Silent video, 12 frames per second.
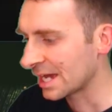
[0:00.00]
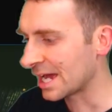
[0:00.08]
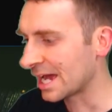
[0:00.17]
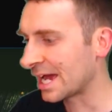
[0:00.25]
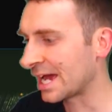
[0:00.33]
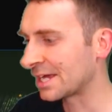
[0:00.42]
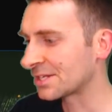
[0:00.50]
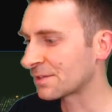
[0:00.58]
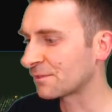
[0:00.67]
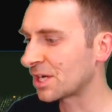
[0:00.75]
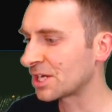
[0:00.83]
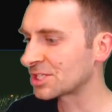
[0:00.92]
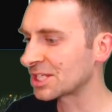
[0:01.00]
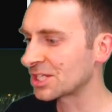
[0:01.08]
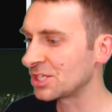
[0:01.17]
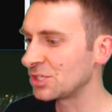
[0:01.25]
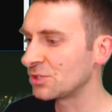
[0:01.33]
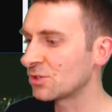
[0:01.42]
And the first thing
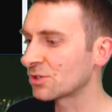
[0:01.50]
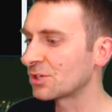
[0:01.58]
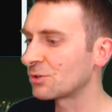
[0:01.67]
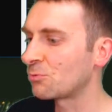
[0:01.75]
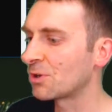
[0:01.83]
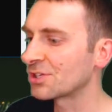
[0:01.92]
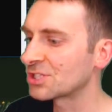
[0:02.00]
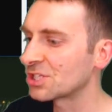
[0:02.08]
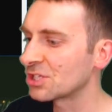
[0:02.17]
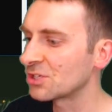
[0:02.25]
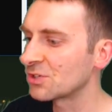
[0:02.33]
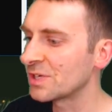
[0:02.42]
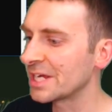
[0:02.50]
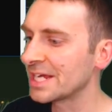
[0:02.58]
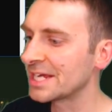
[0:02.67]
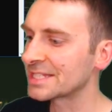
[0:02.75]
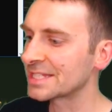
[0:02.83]
that you're going to want to do is